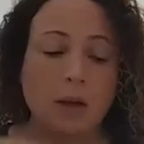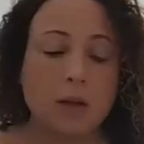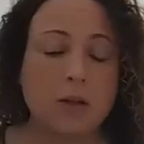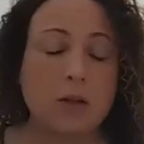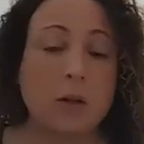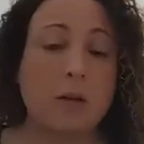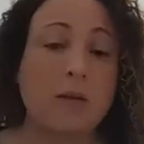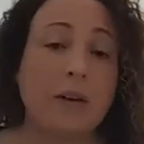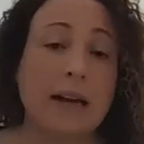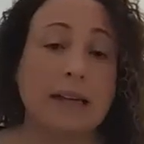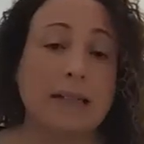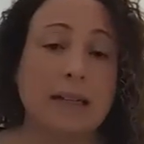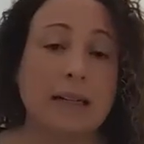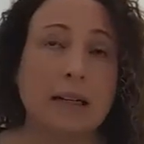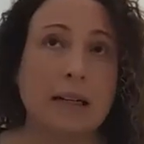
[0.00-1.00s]
So if I
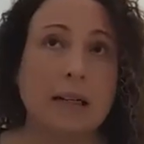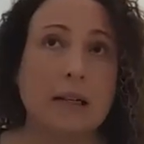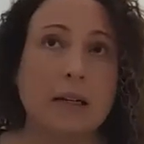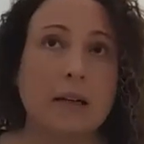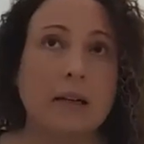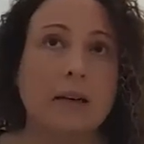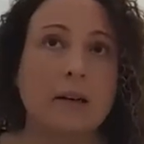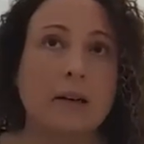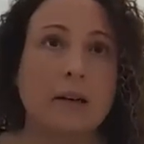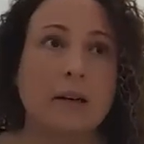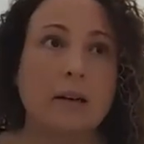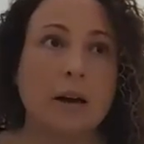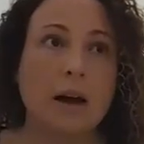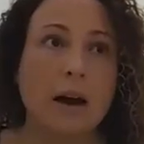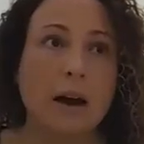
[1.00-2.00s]
said,
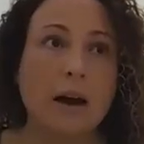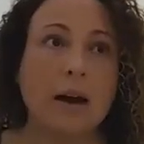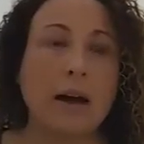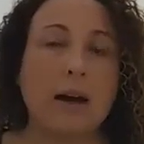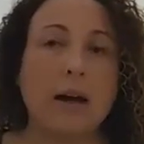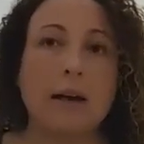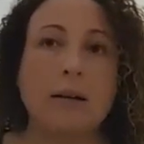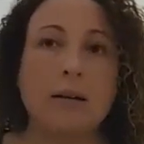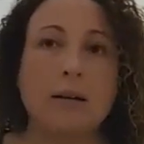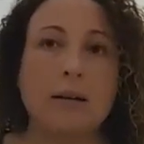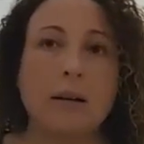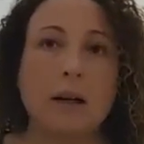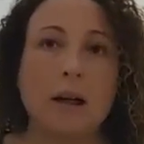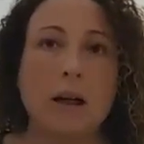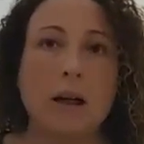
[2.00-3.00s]
I
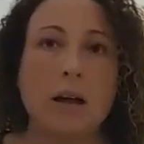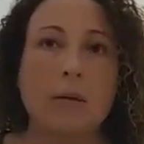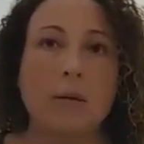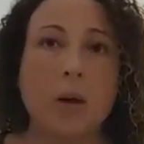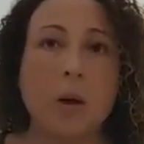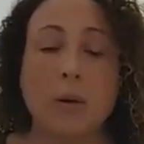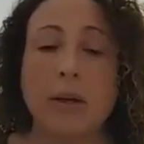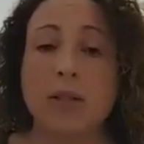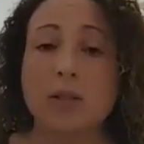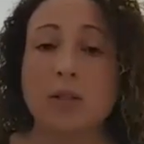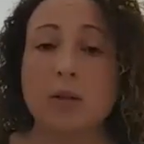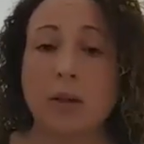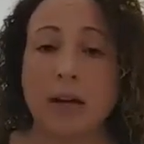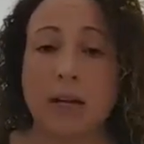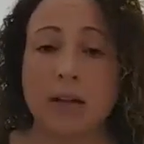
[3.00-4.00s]
am going
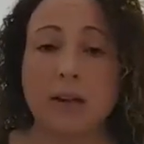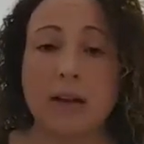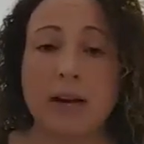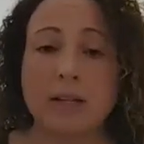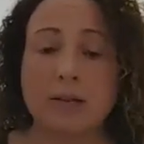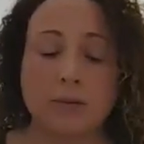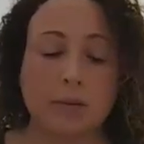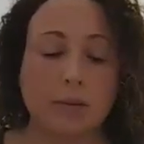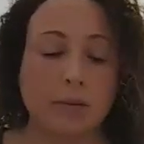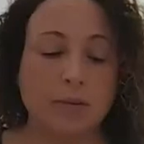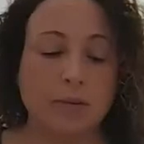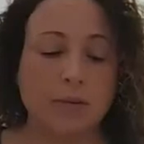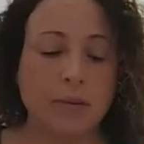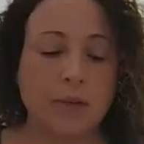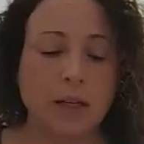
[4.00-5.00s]
to my
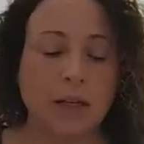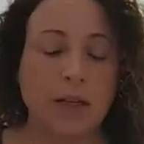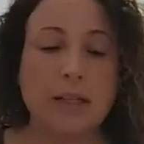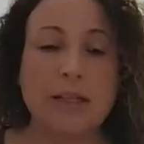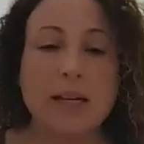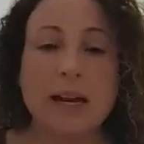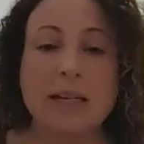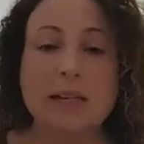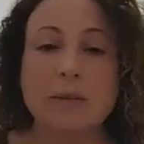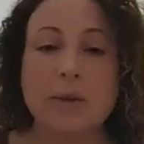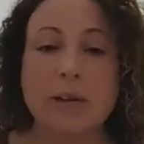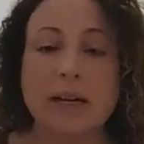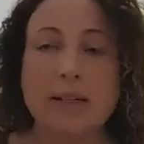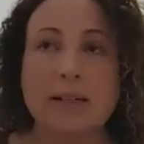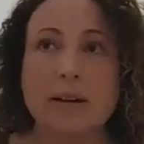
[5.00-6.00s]
classroom, it takes the
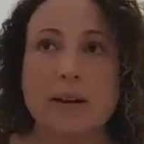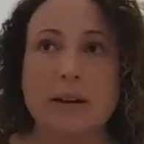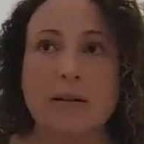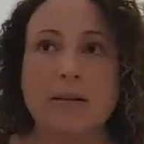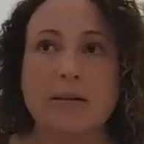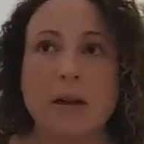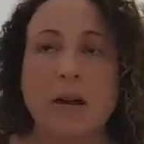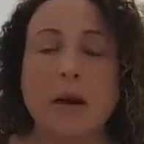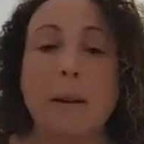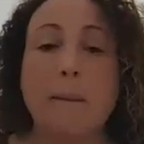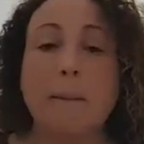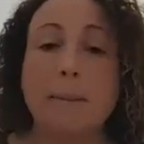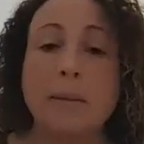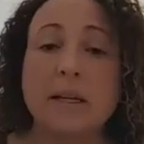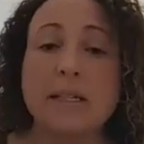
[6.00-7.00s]
place of
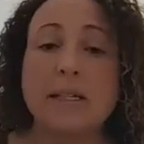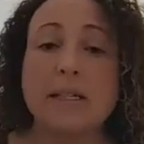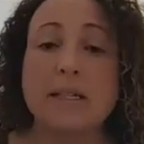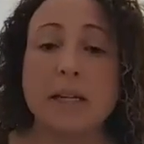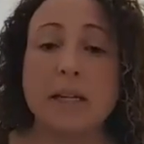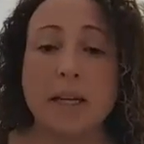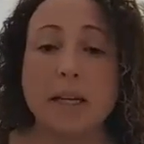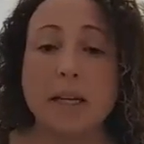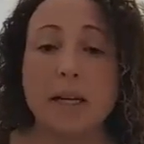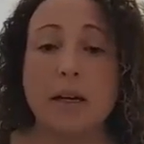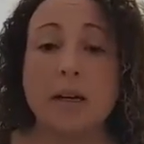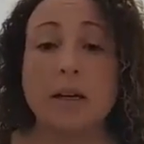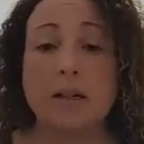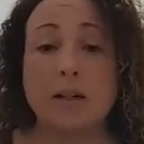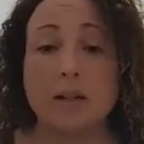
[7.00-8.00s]
Mrs.
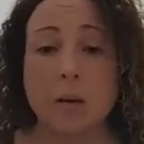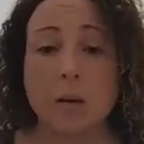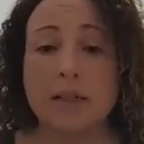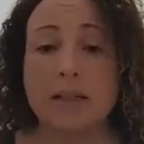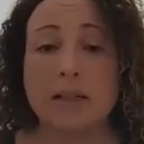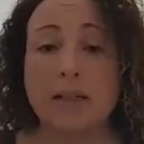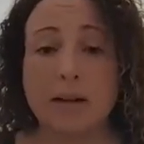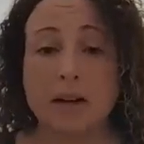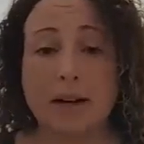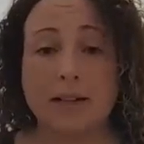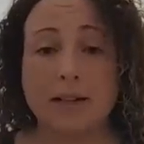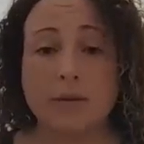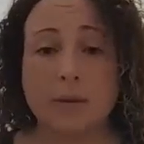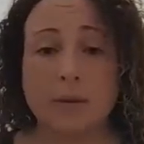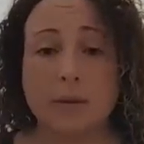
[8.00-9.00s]
Key is going to the
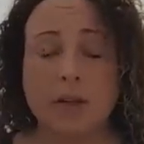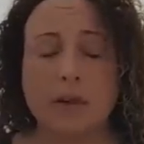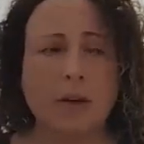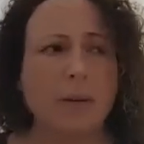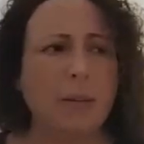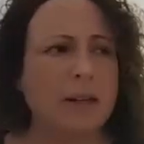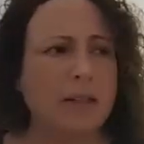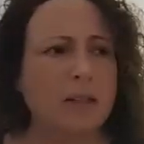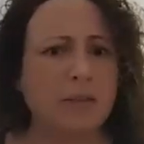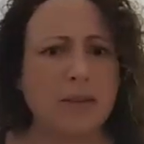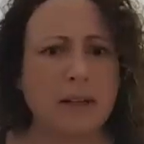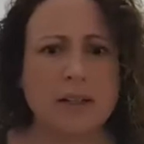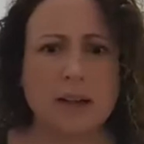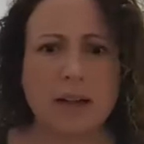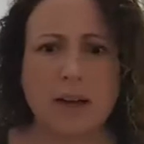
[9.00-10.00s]
classroom. Can you imagine if I
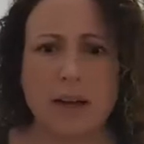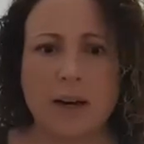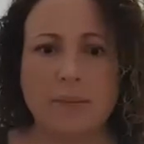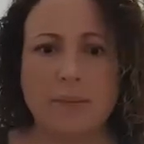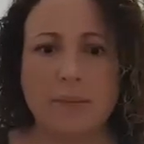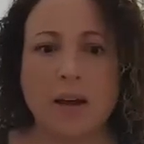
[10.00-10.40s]
said that?